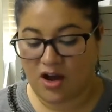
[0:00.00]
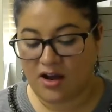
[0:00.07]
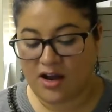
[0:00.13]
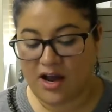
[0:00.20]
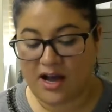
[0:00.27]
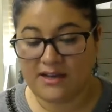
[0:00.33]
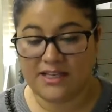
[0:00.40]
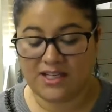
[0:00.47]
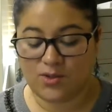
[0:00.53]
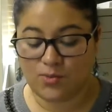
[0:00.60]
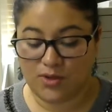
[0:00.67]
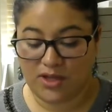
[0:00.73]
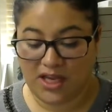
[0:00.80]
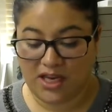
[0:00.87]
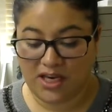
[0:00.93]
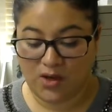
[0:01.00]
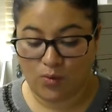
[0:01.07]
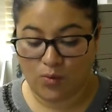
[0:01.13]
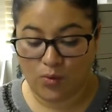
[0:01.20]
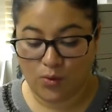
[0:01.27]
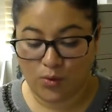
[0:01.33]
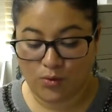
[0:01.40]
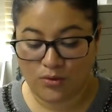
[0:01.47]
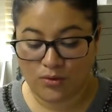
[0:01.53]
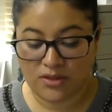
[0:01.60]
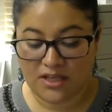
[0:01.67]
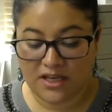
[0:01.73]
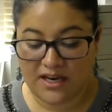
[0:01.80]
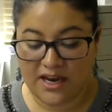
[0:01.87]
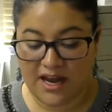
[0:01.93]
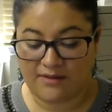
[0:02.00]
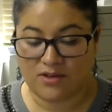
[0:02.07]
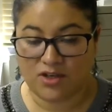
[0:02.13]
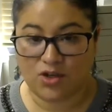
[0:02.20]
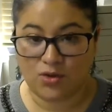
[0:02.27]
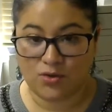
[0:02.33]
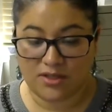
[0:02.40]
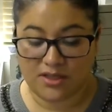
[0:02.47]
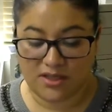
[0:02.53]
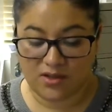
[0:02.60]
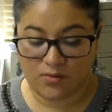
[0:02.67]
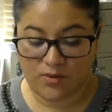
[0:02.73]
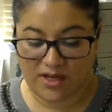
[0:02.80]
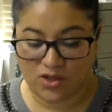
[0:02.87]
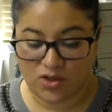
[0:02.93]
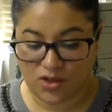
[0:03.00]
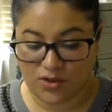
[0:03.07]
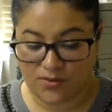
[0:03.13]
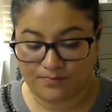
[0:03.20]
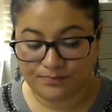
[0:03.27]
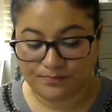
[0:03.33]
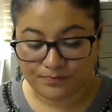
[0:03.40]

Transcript: contact with any wounds, and after using the restroom.